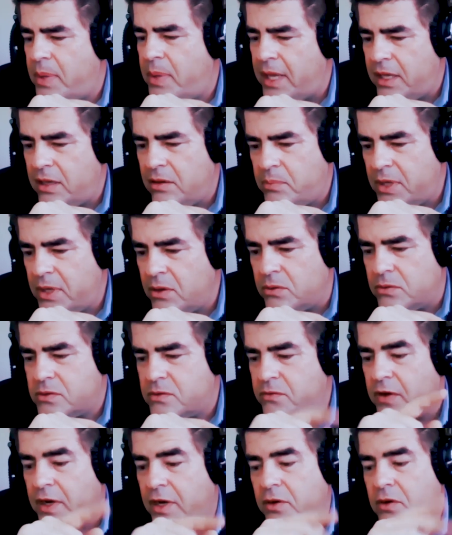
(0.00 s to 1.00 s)
paying bills?
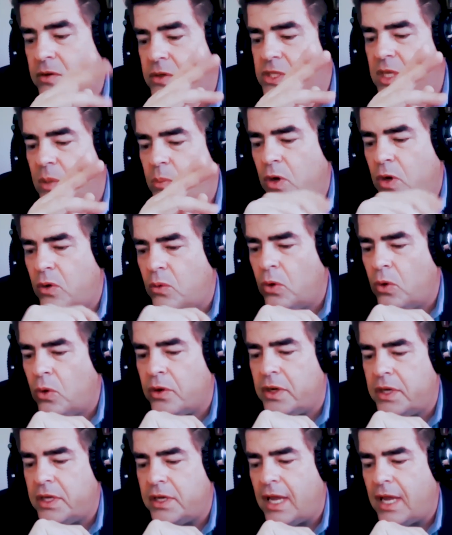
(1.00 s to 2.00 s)
Very somewhat
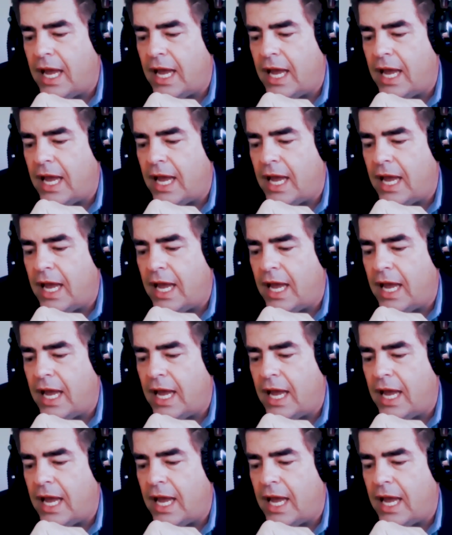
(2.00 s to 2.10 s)
worried.